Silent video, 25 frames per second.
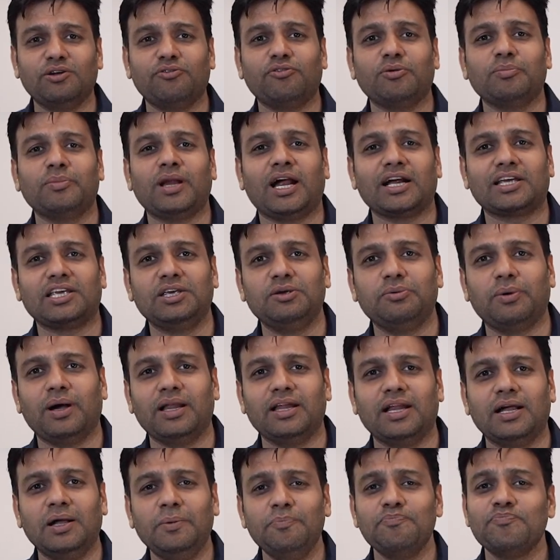from
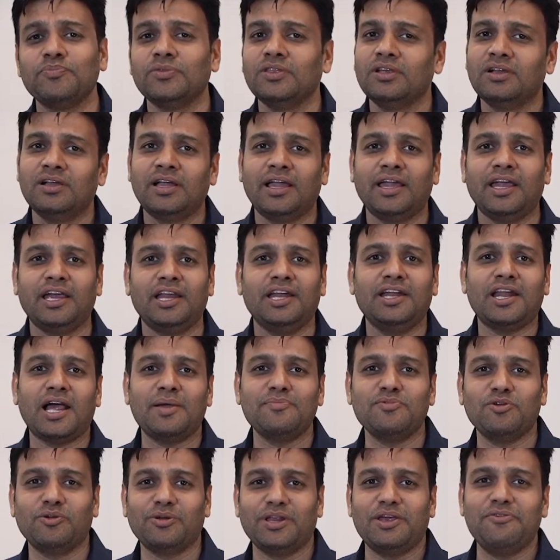Rakhiwala and I'm
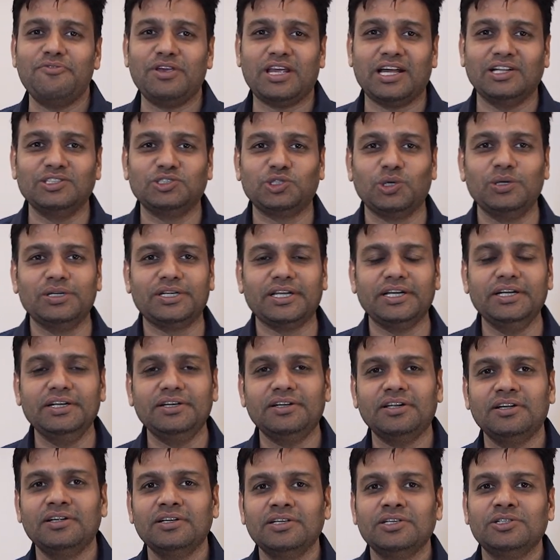your AV
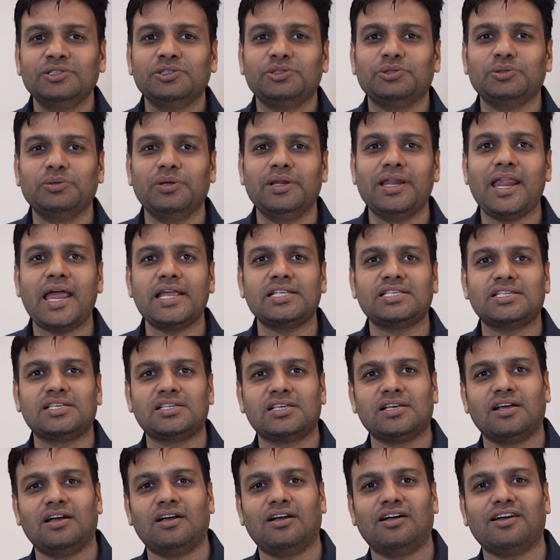consultant. So let's
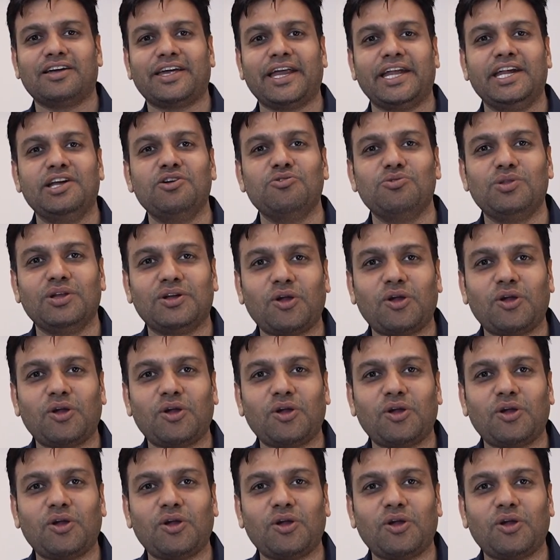get into the